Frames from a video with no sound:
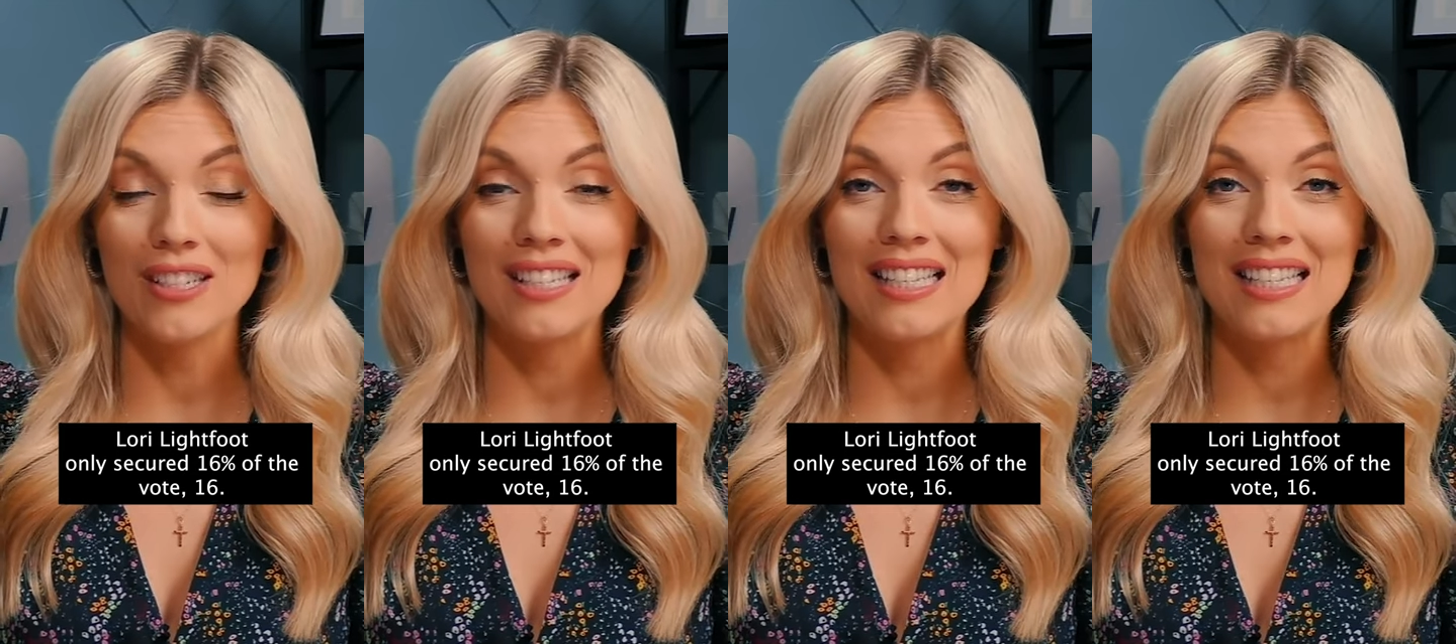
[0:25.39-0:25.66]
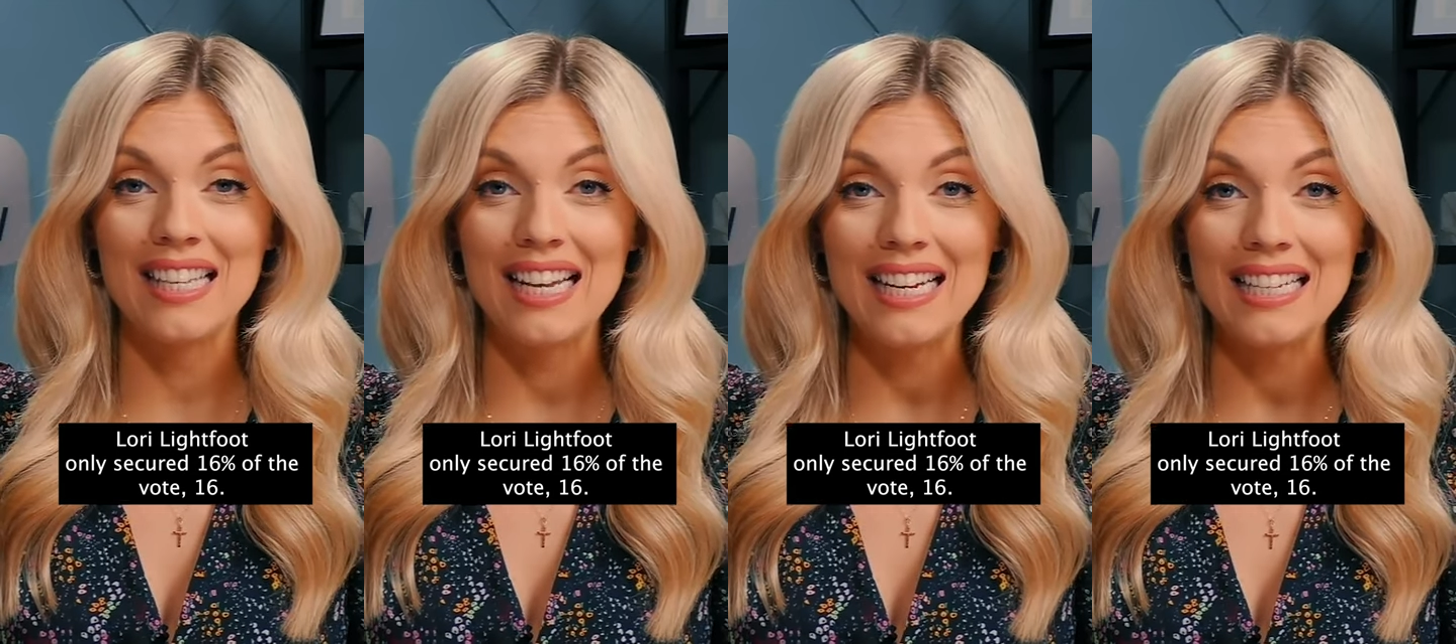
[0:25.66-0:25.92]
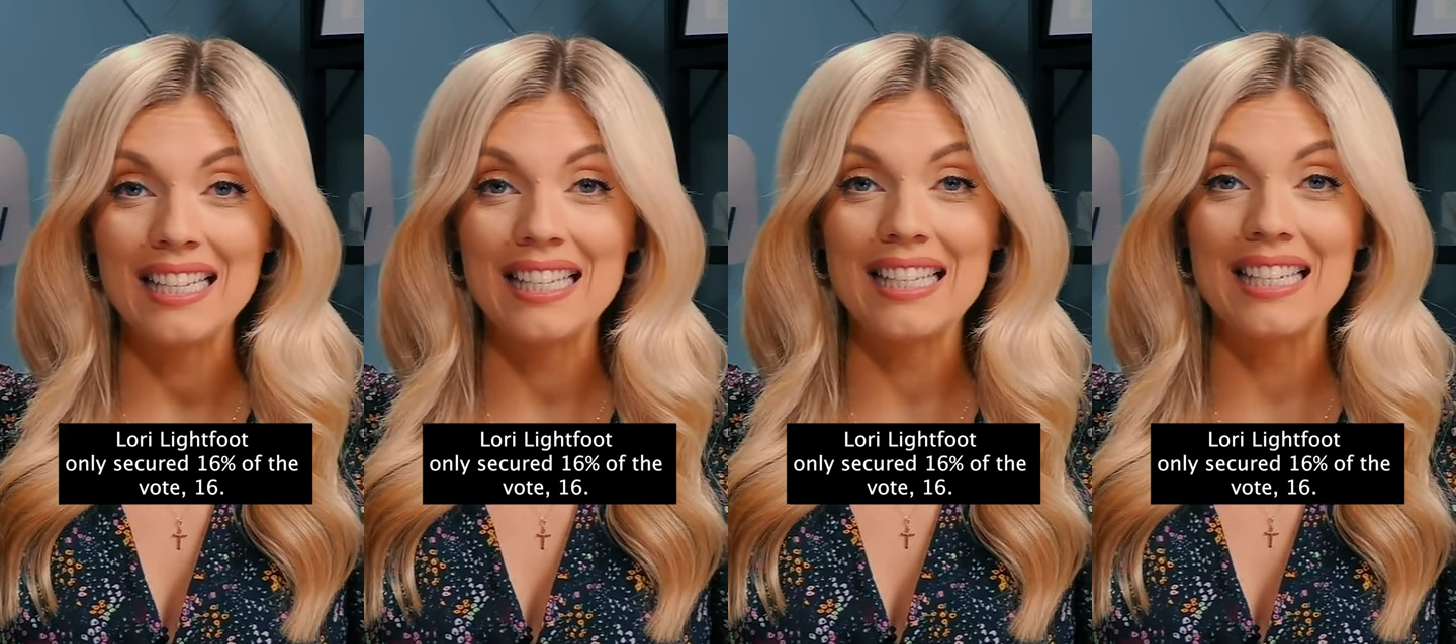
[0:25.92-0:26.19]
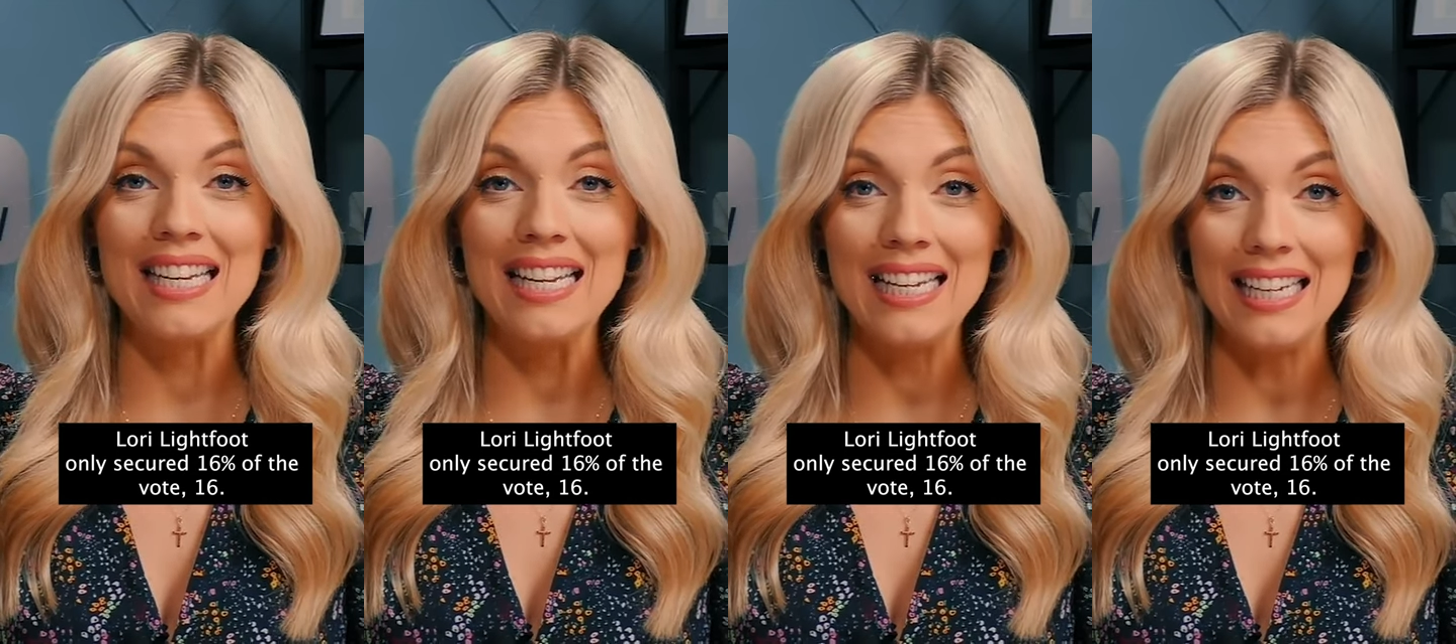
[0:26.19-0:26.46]

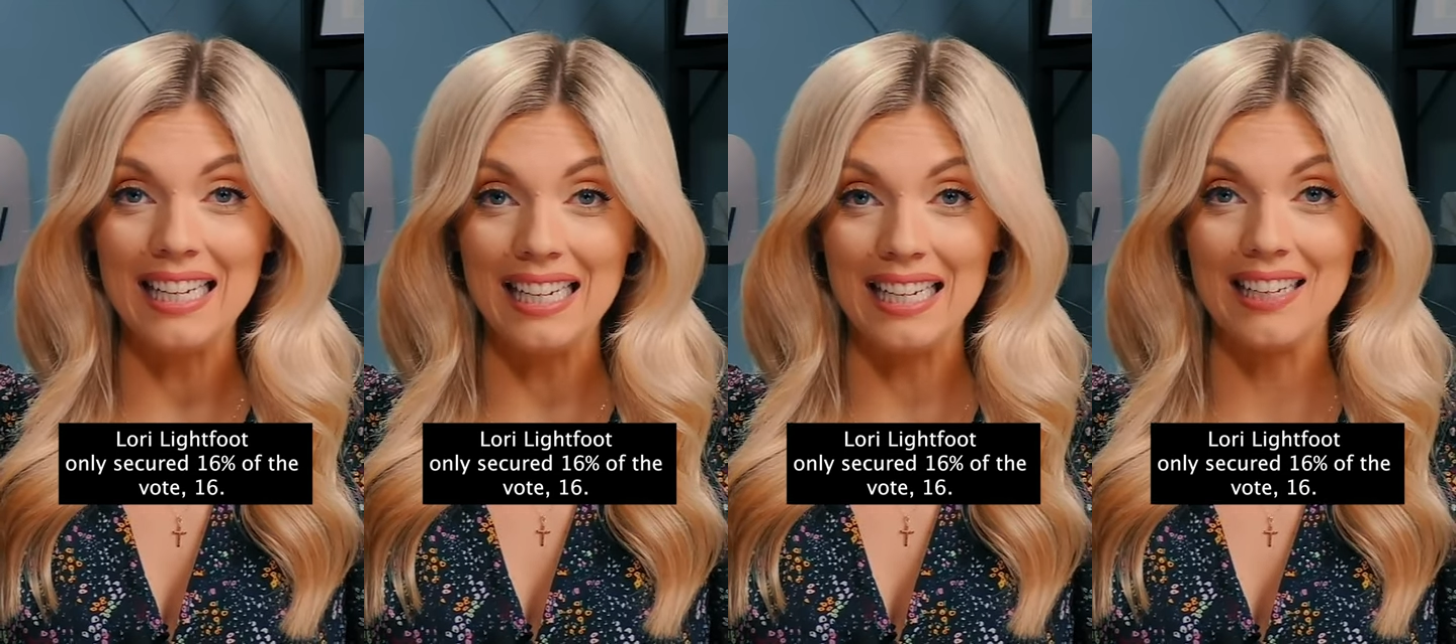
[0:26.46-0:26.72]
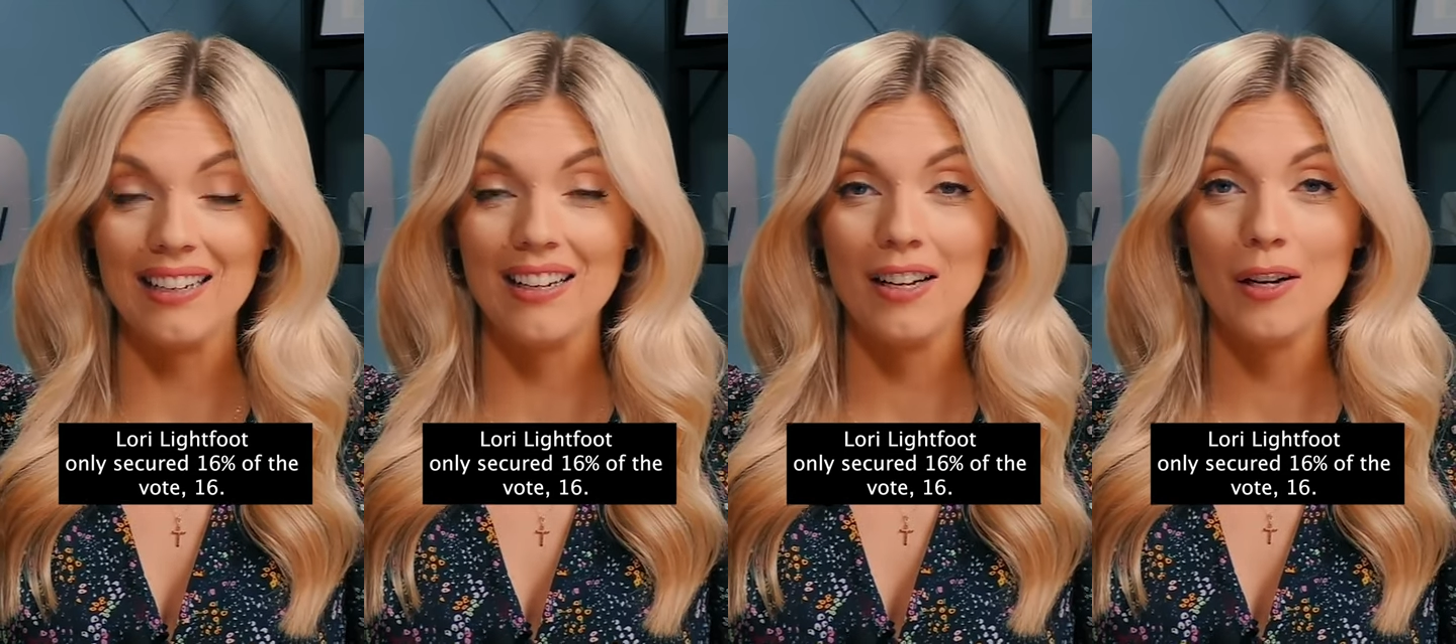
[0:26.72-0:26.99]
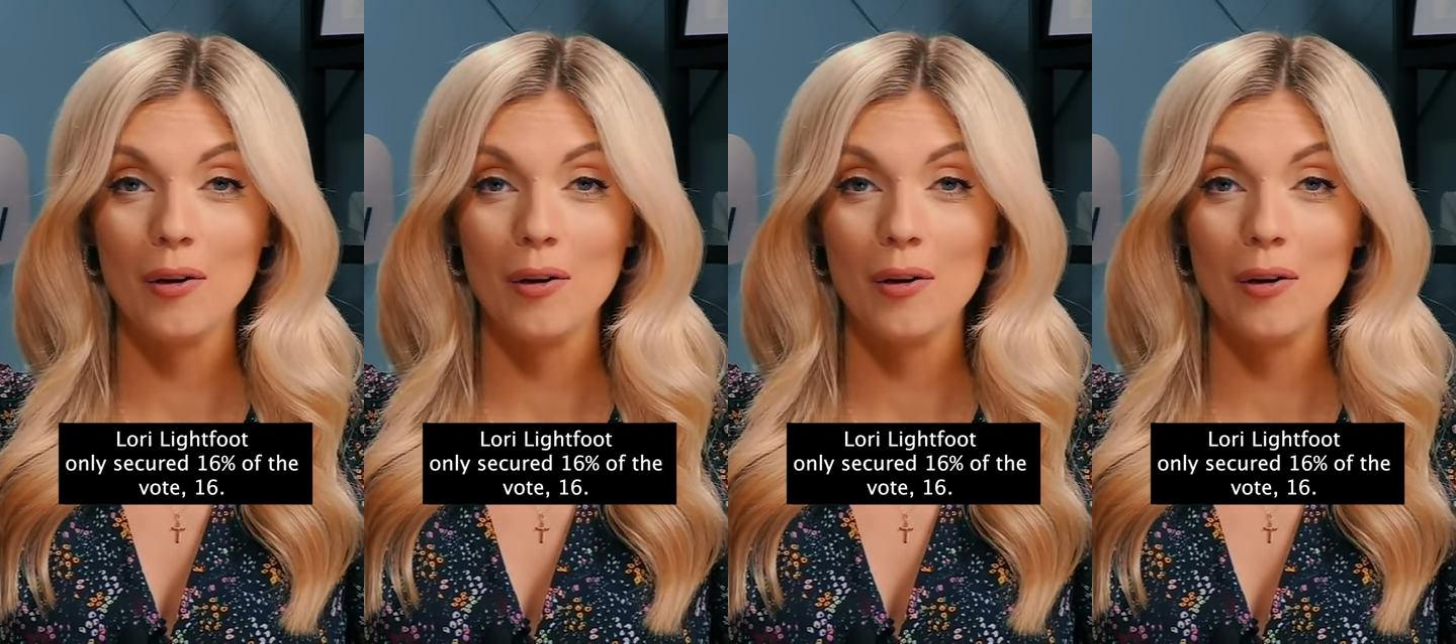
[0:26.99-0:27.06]
16%